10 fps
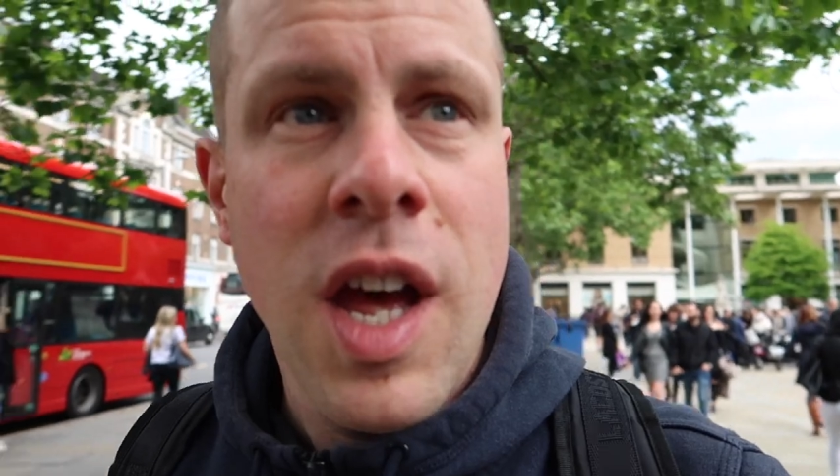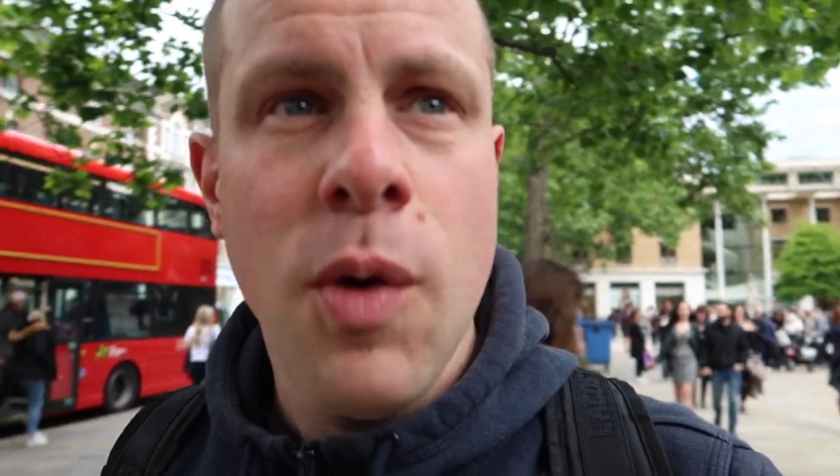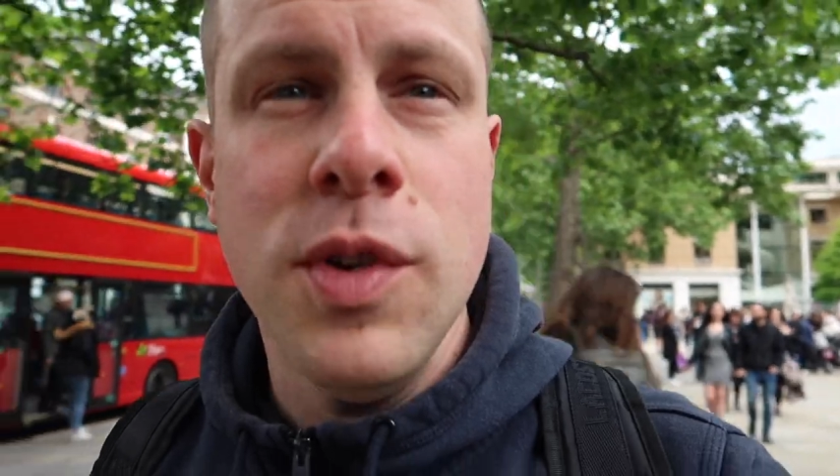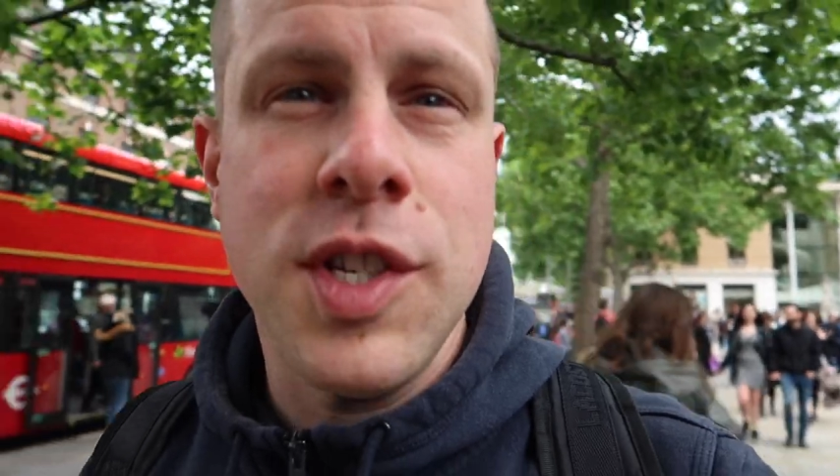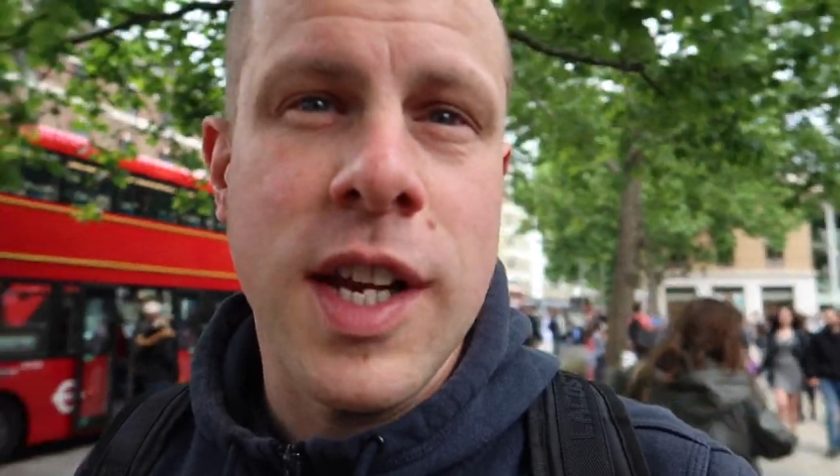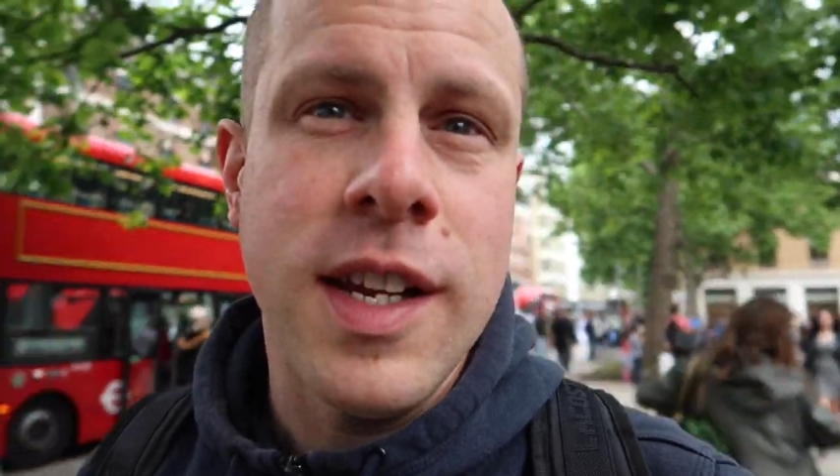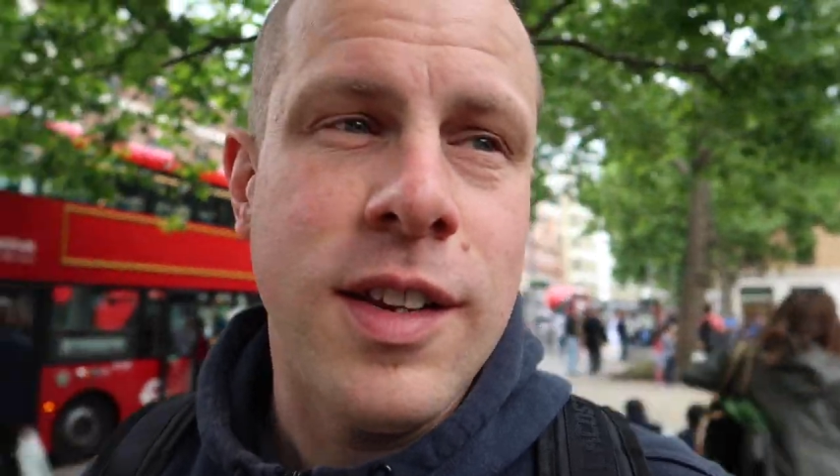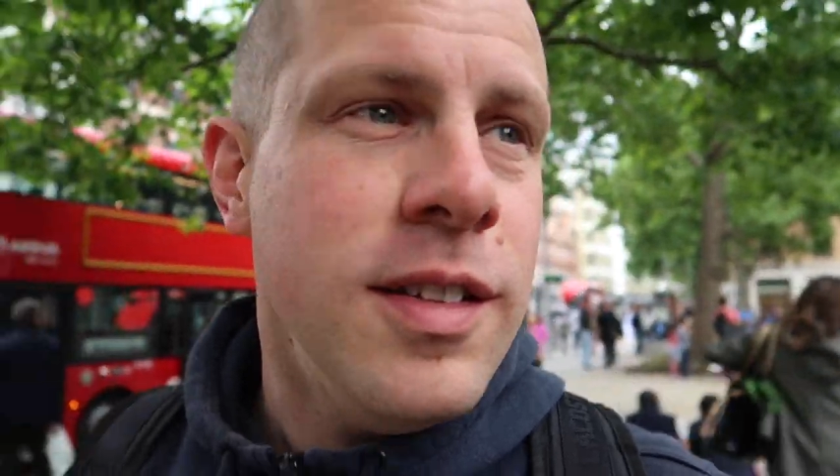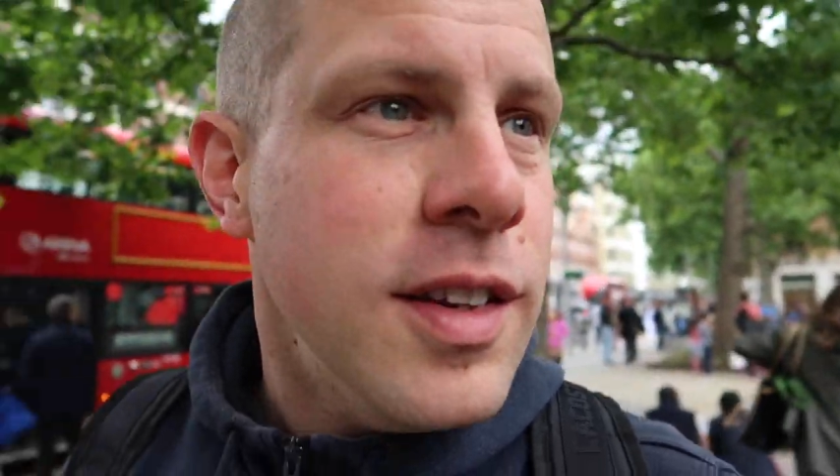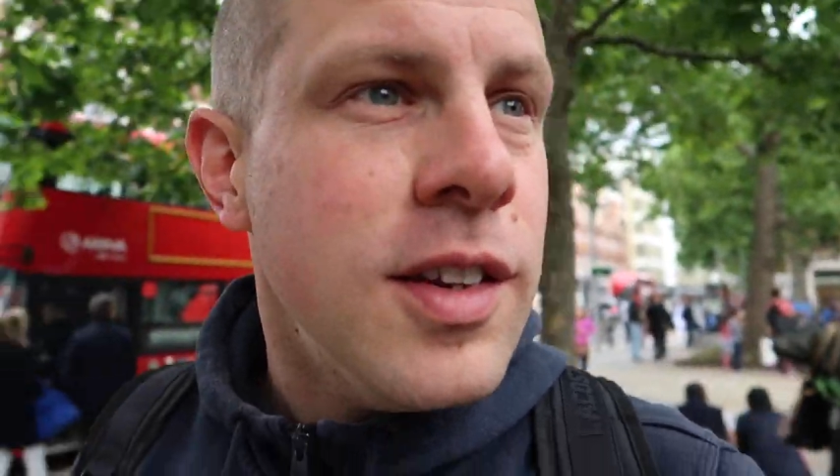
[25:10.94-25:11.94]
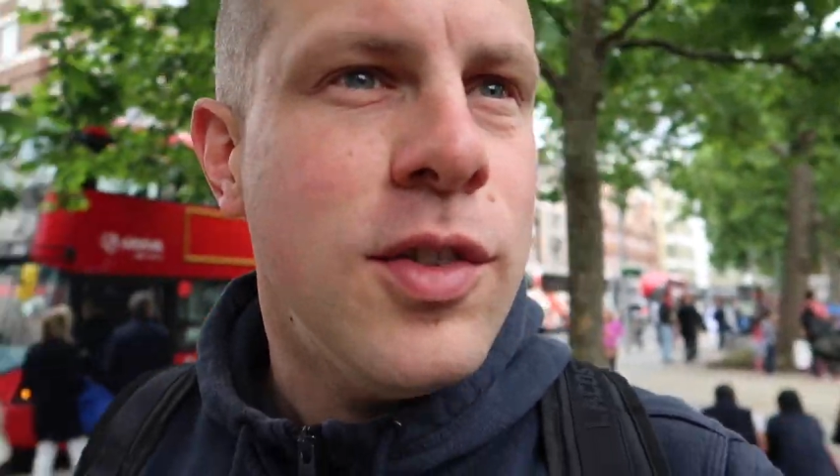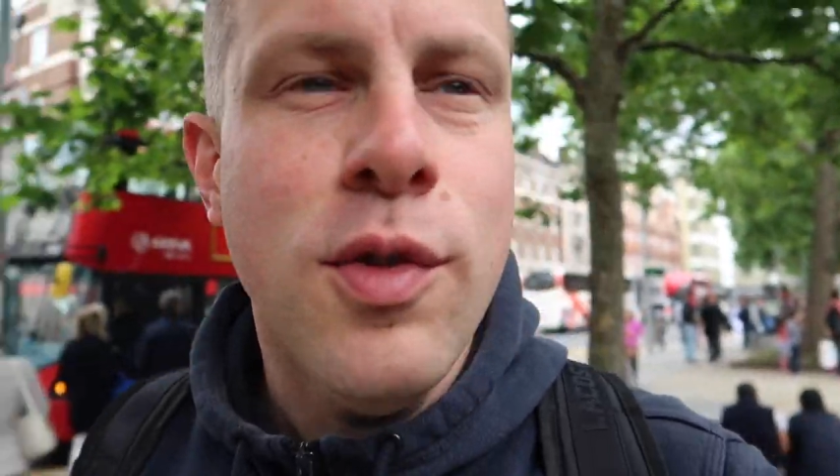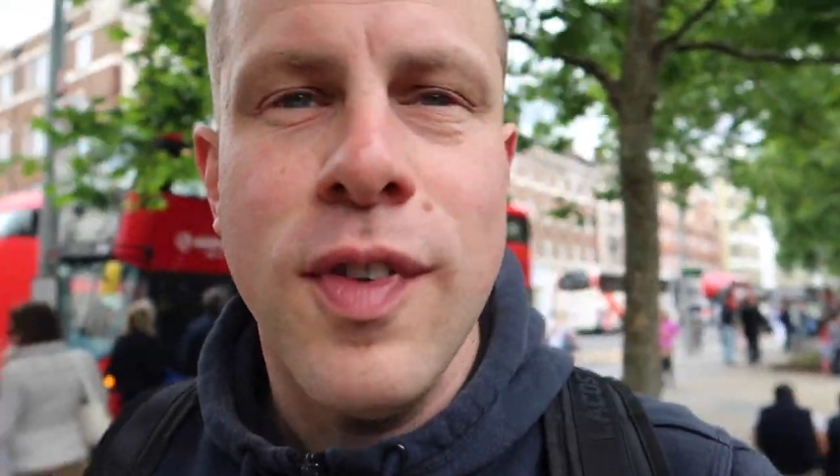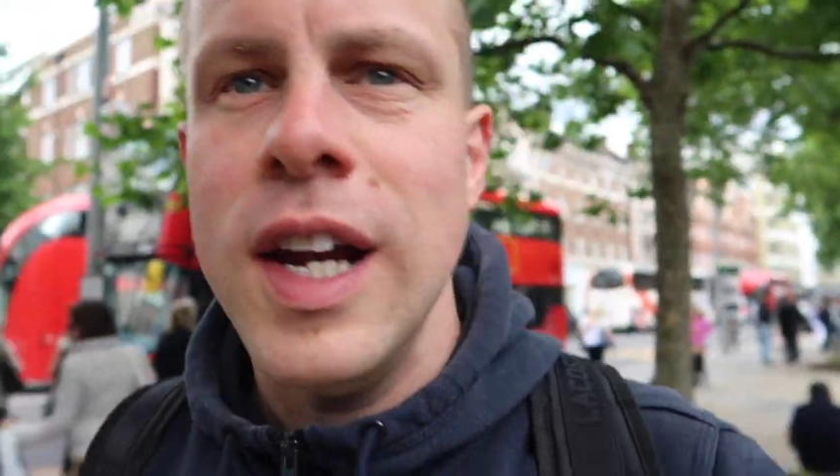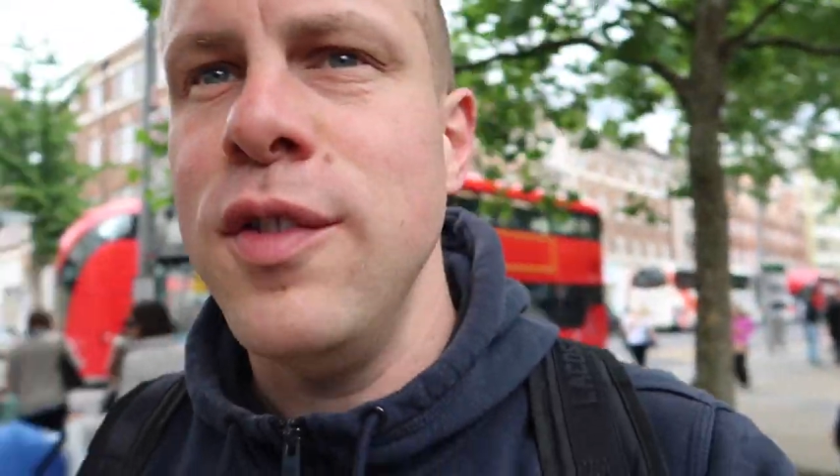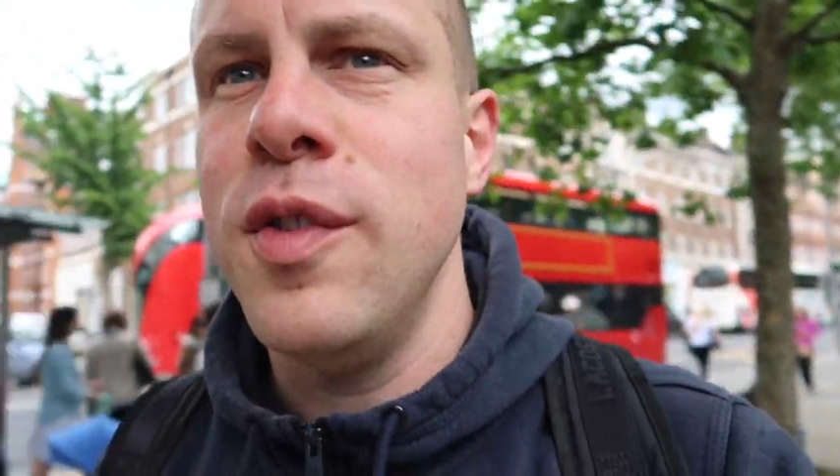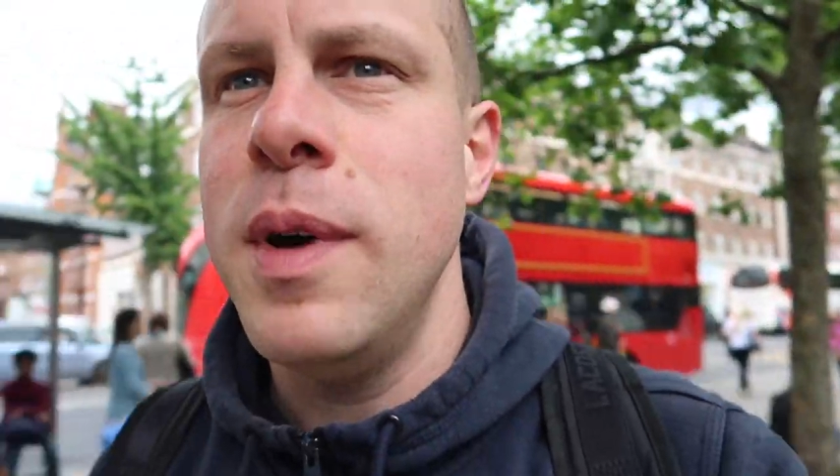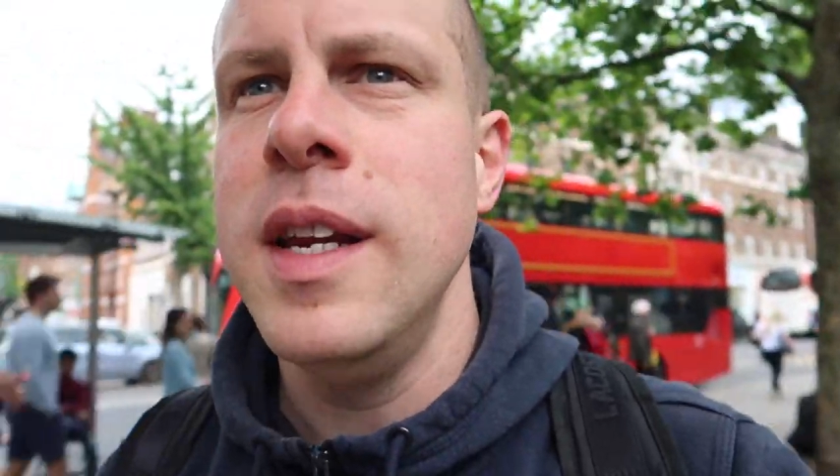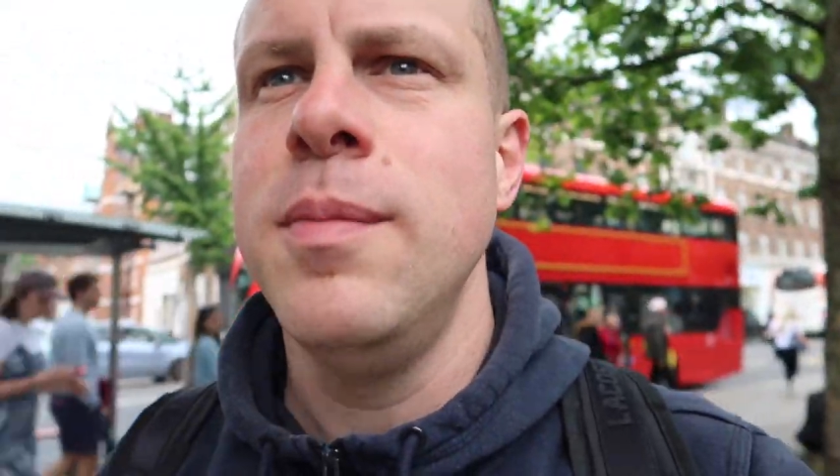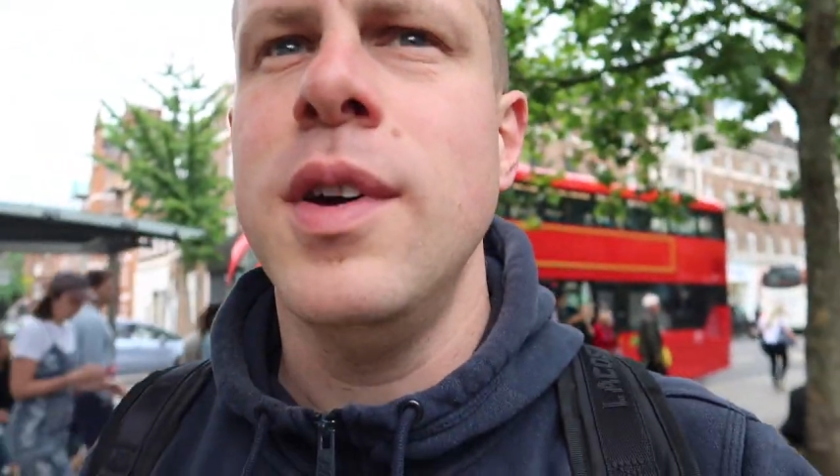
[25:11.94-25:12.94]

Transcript: I wouldn't say good value for money,